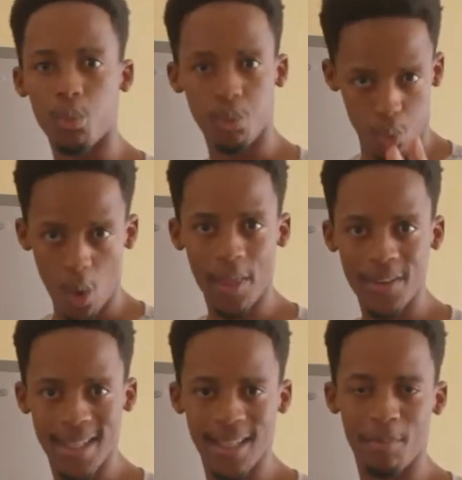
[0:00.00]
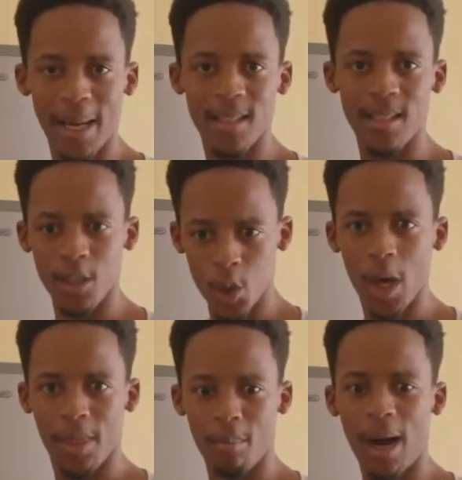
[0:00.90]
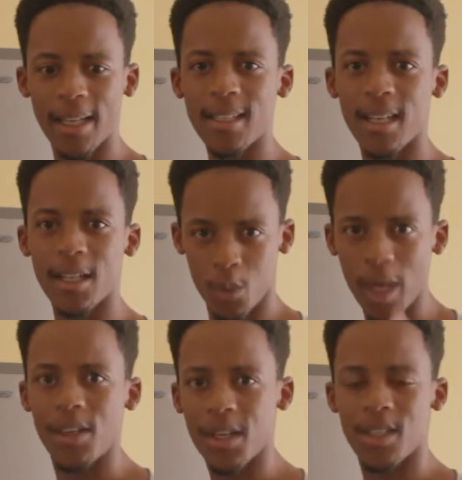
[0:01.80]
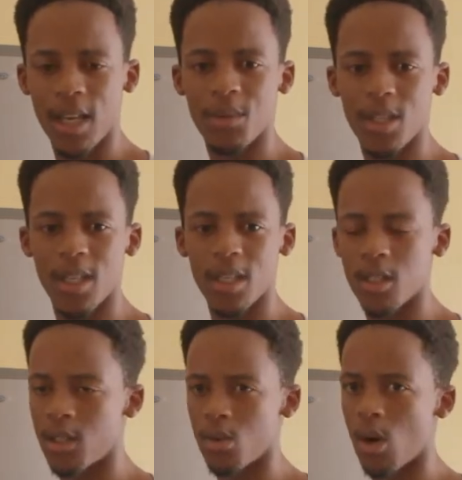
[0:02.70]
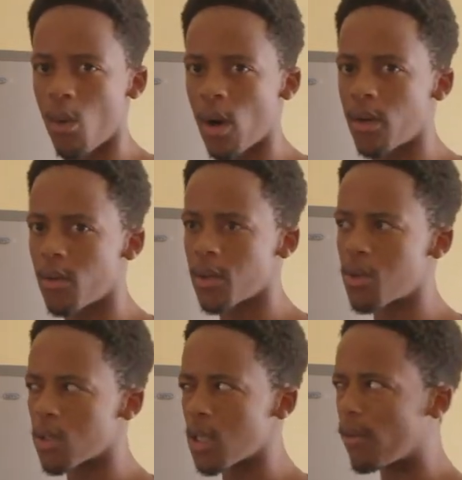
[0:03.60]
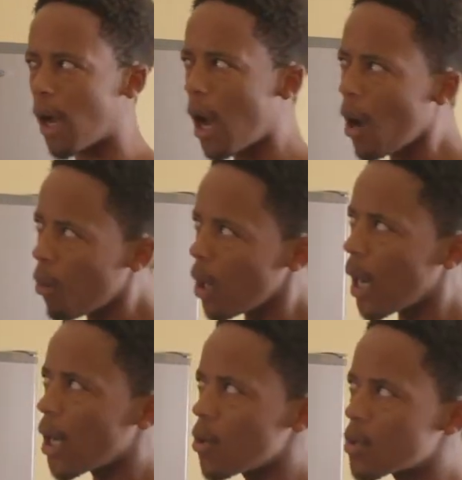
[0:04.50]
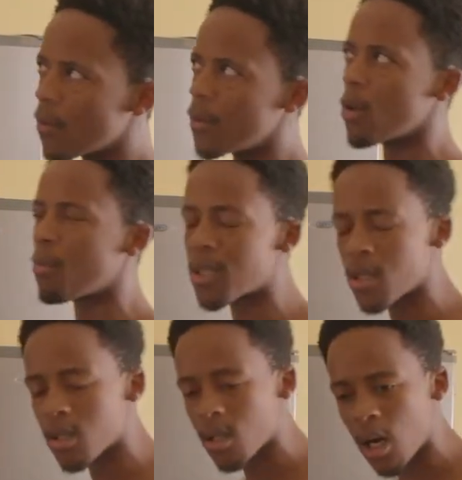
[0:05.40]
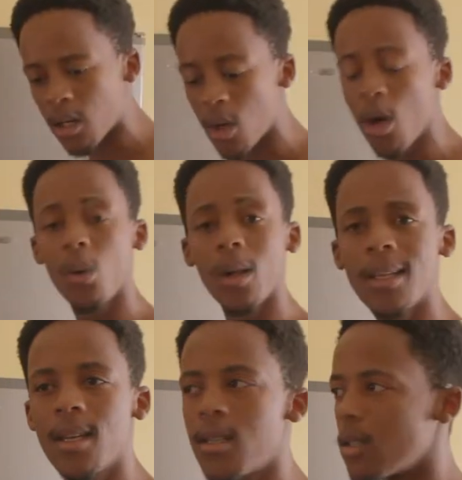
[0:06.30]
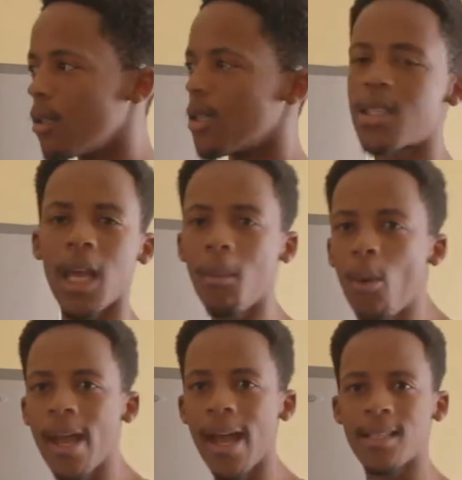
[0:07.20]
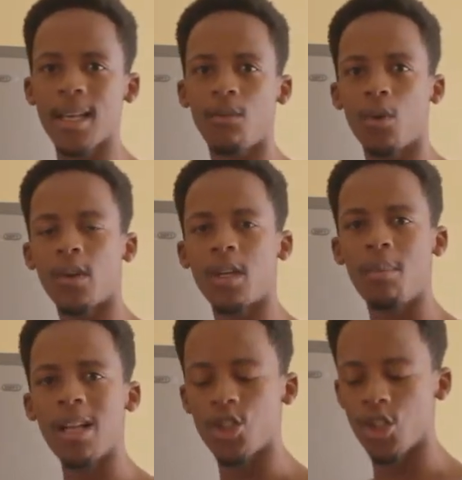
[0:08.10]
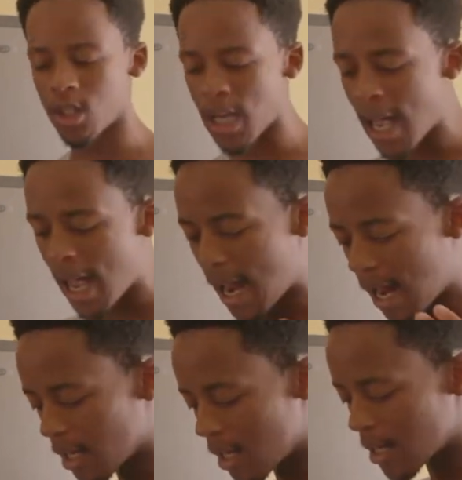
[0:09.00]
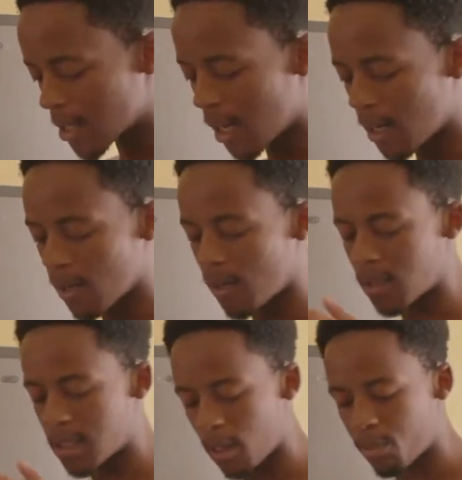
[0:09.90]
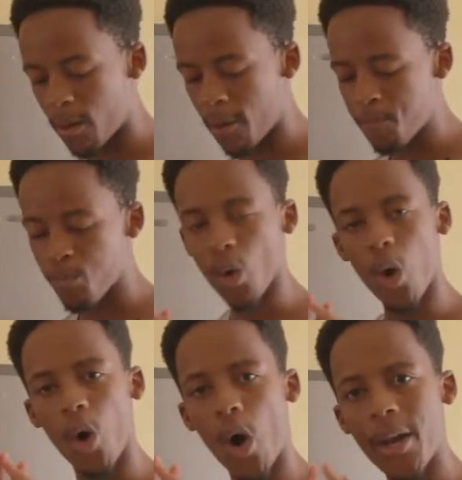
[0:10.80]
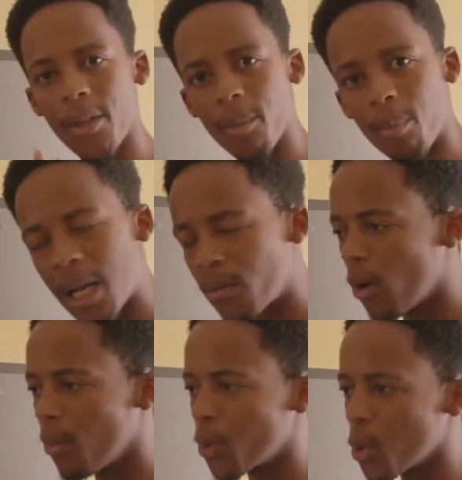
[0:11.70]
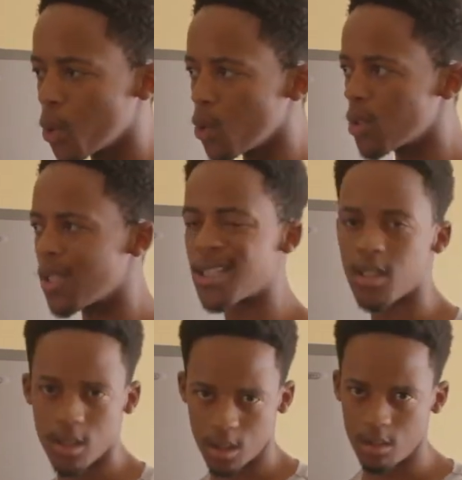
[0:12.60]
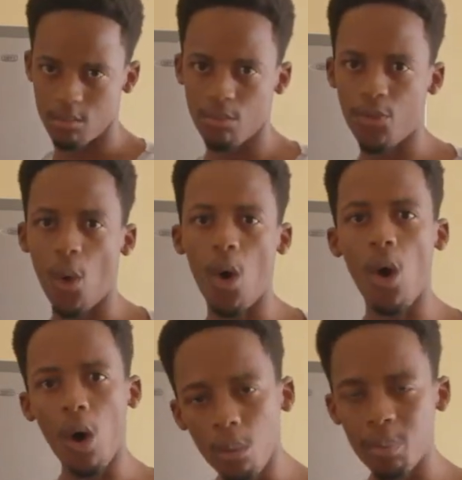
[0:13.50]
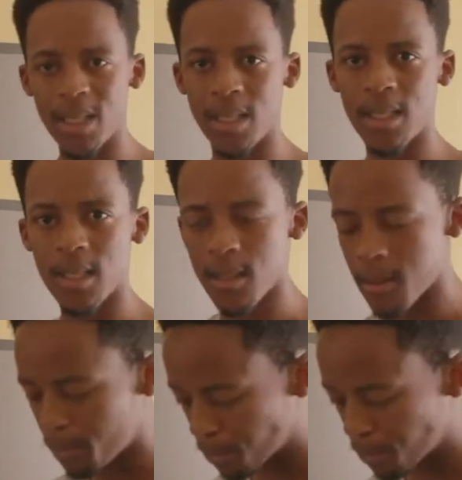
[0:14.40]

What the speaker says: you are the salesperson, you are the marketer, you are the receptionist, and you are wondering to yourself, how will I use a video business card? Well, easy, the same way as I've already mentioned. And here's another tip or another platform to use. This is for all businesses.